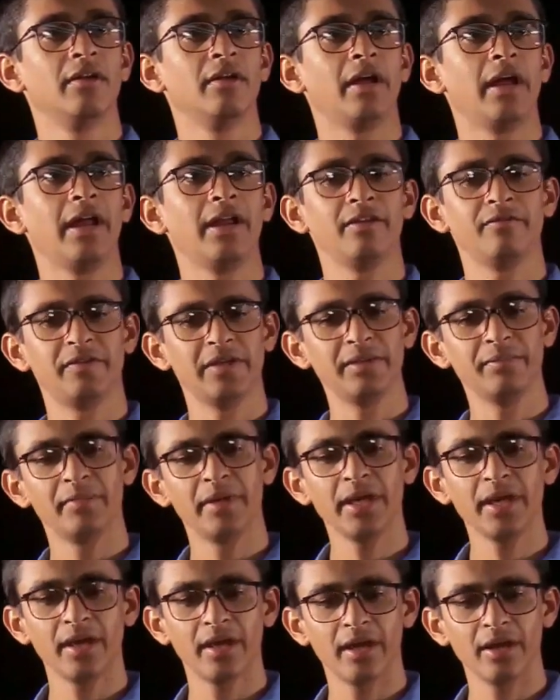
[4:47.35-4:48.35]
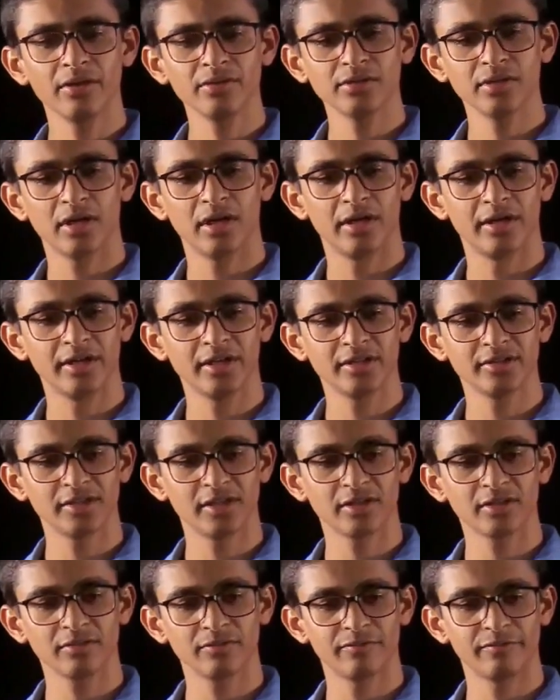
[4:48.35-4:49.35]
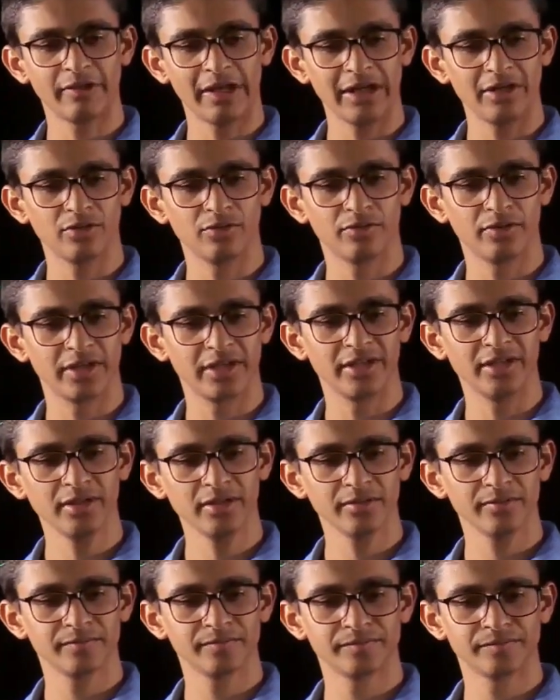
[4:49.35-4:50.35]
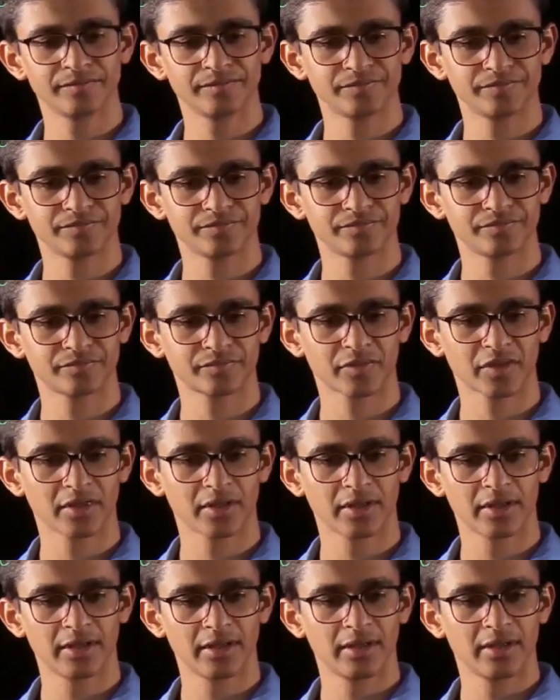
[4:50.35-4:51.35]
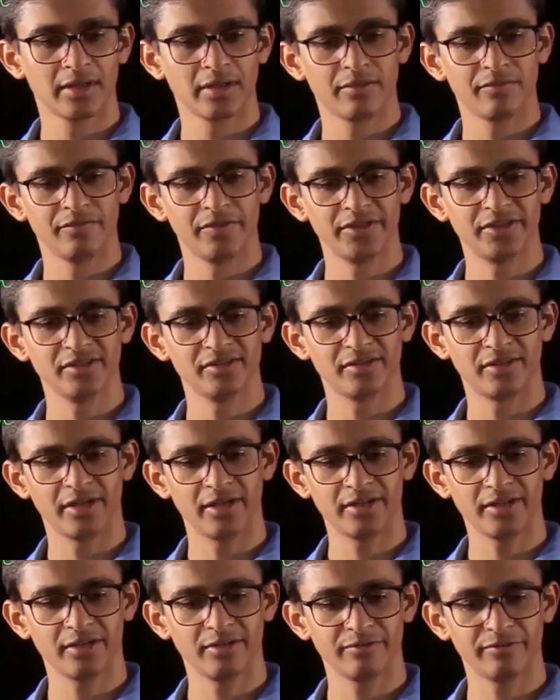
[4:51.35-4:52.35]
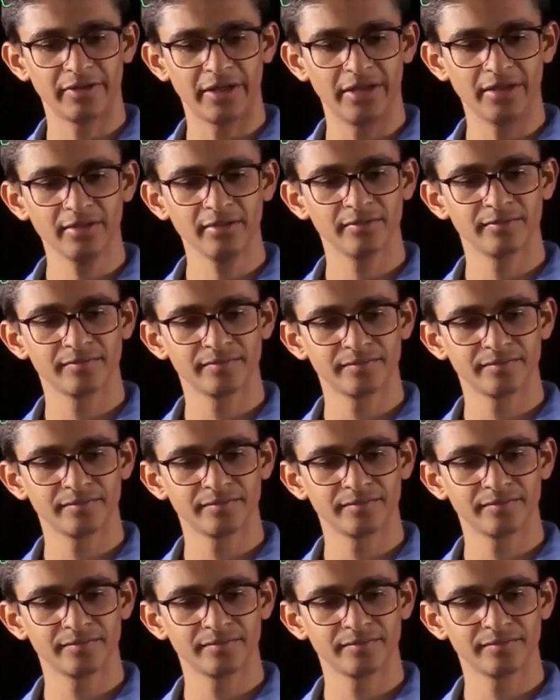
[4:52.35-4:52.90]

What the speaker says: And we may have another fan over here, which is return fan.